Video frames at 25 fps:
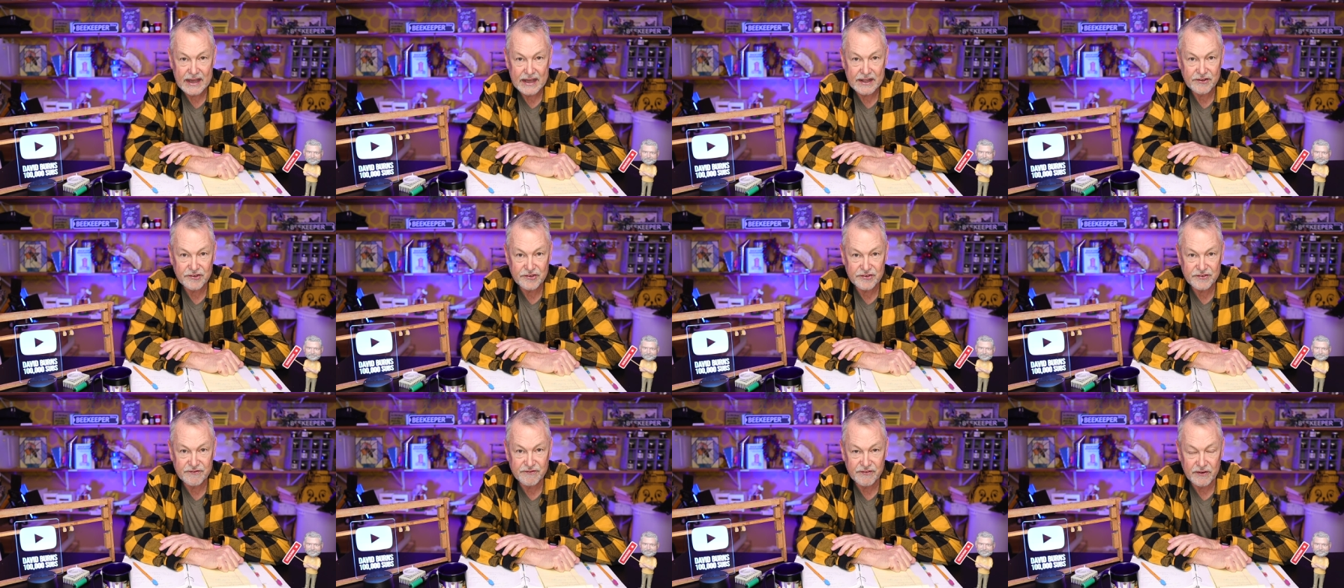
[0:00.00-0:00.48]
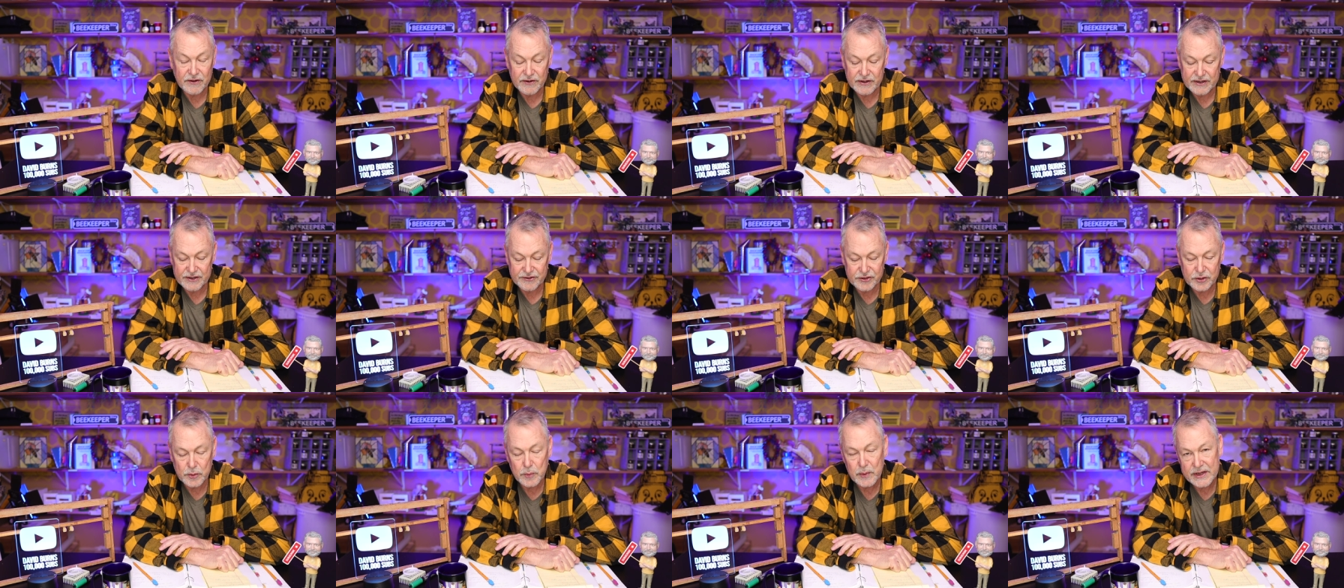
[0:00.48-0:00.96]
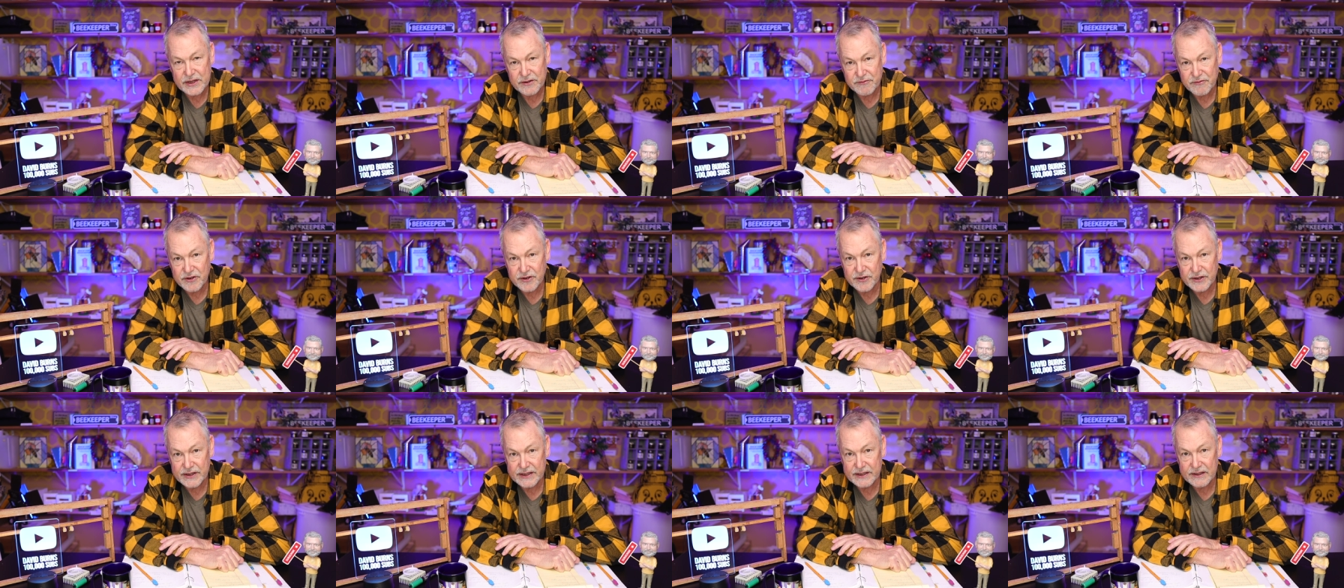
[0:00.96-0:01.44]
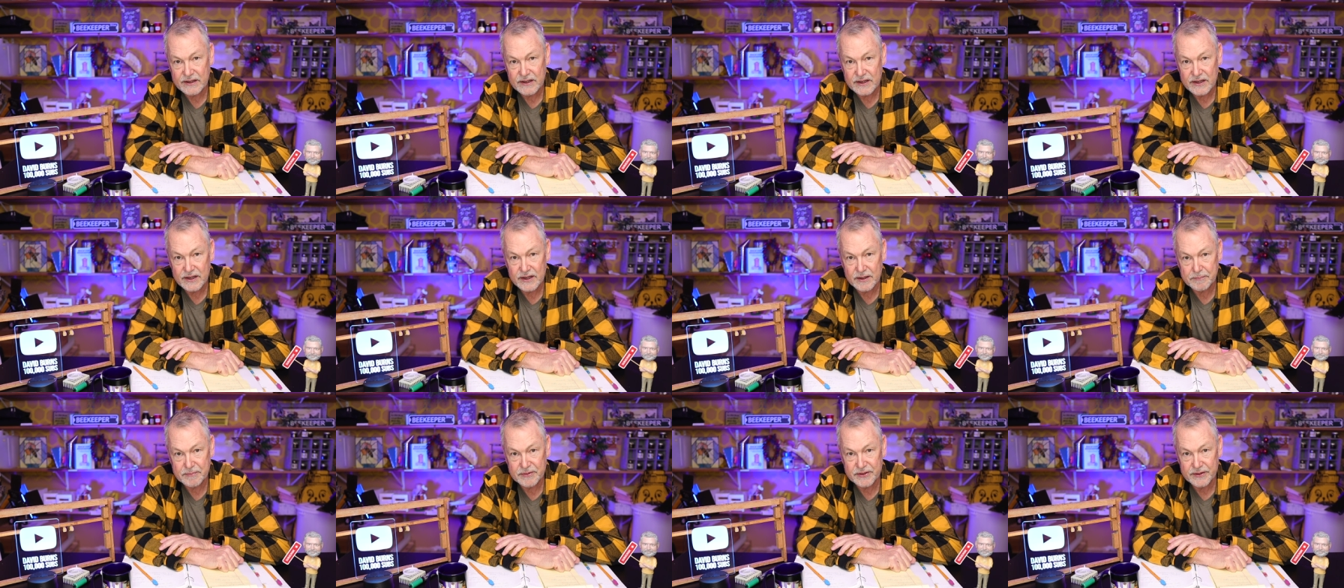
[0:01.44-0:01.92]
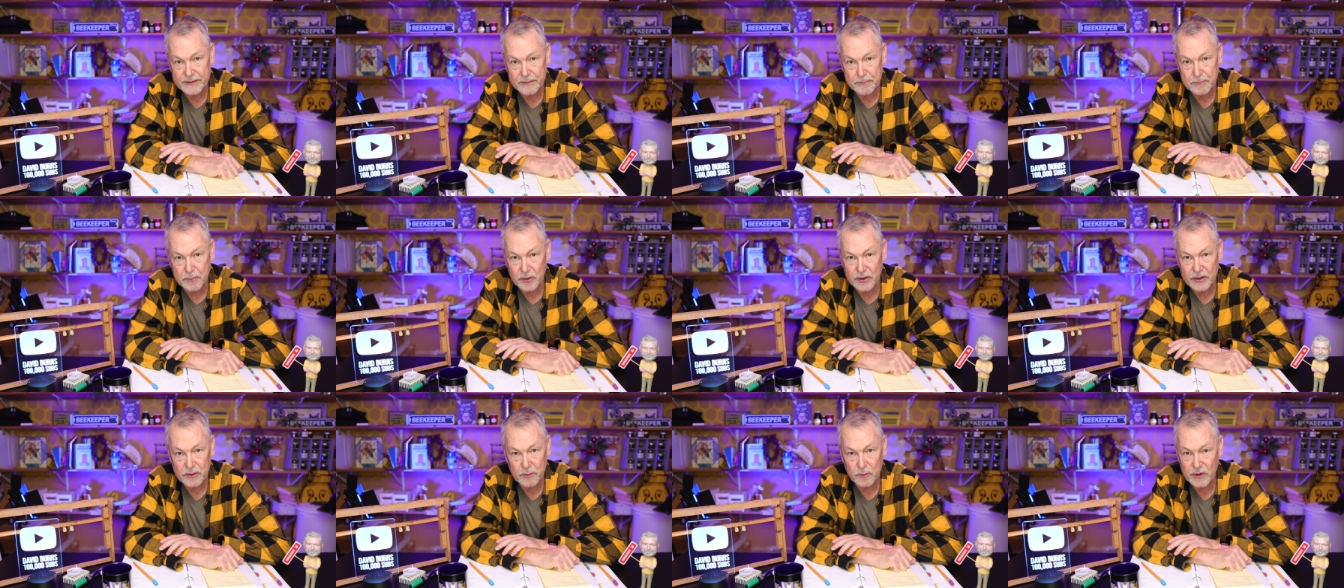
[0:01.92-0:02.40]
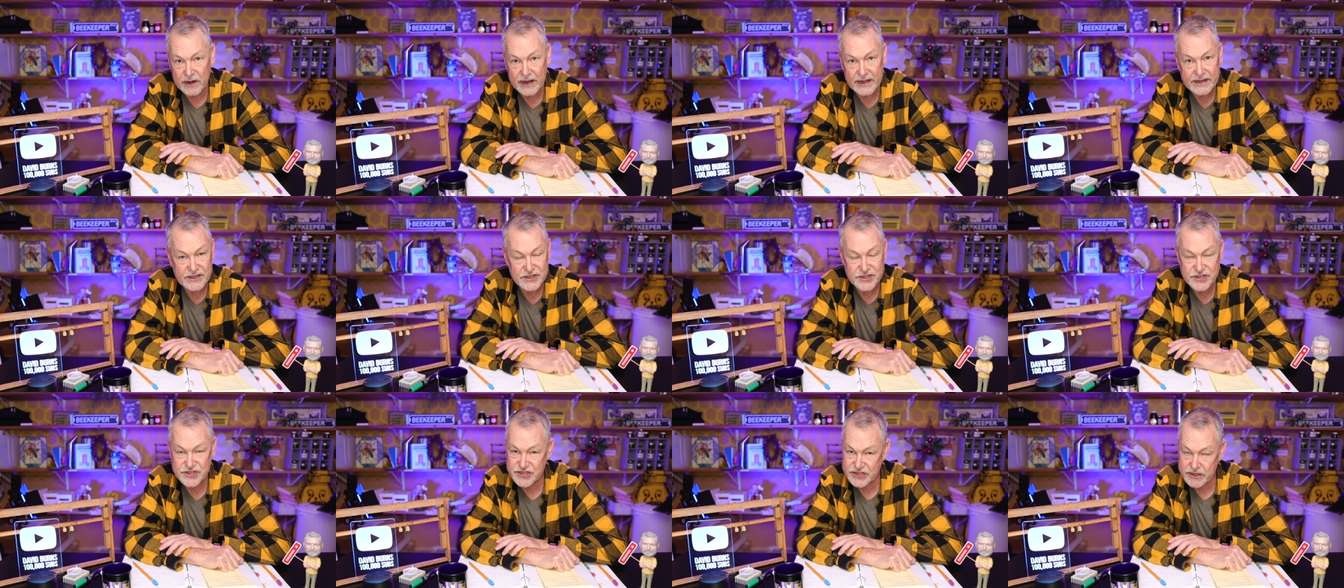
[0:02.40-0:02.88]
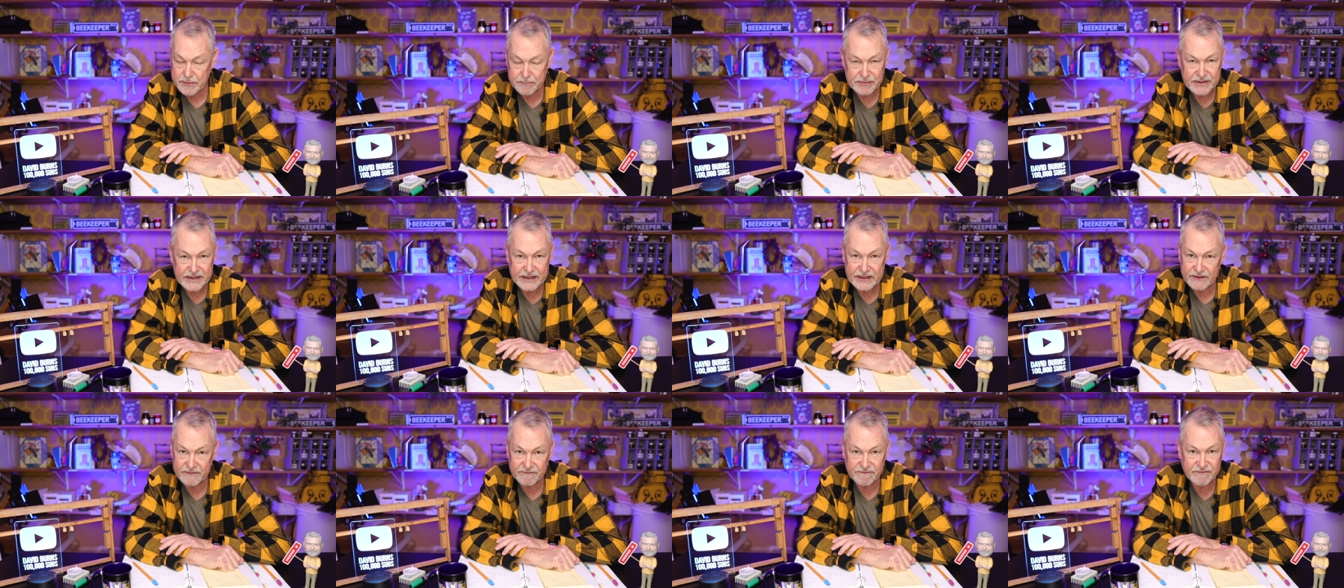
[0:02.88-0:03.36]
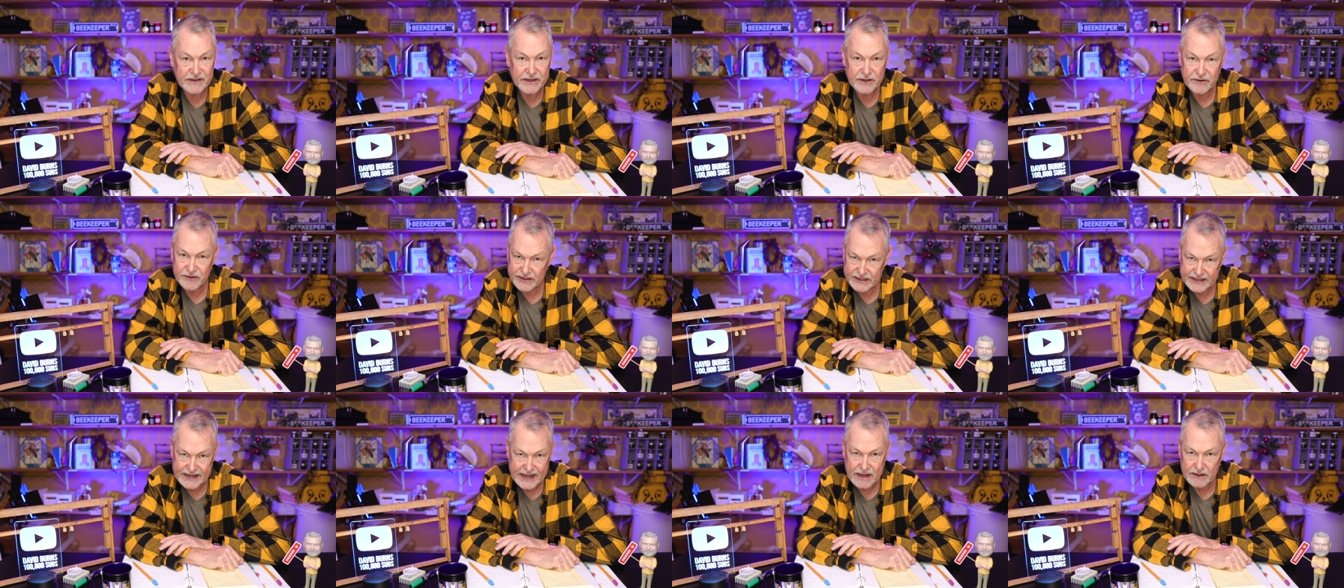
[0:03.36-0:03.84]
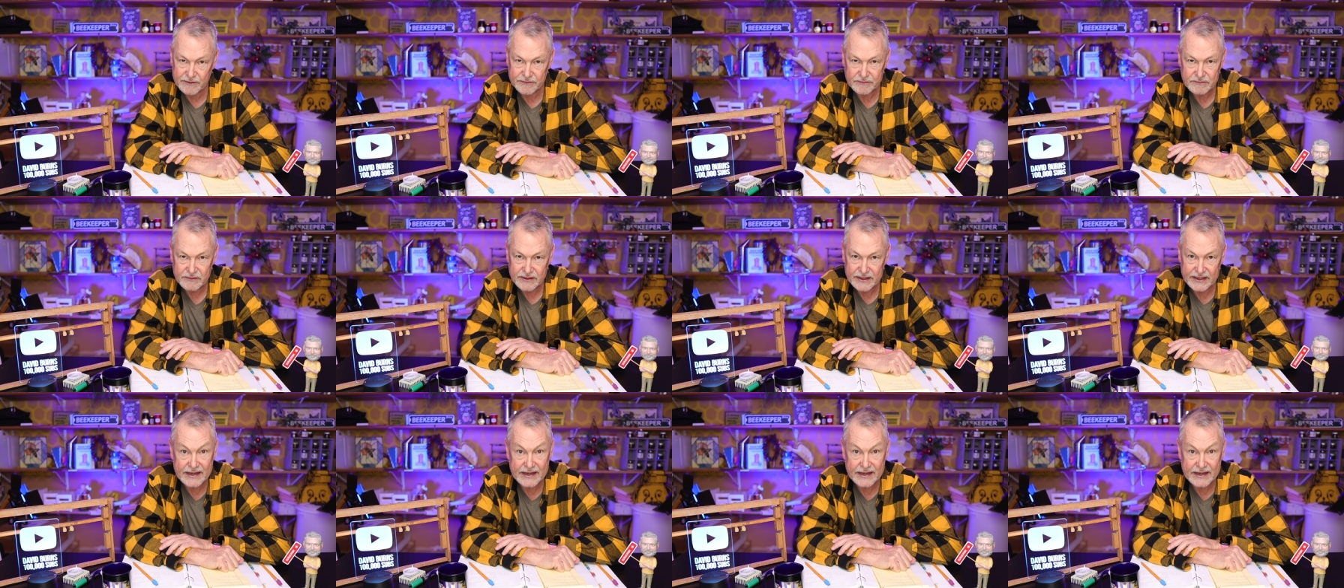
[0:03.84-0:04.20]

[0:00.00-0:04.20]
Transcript: as far as queen rearing up to the point where I just jumped in and figured it out.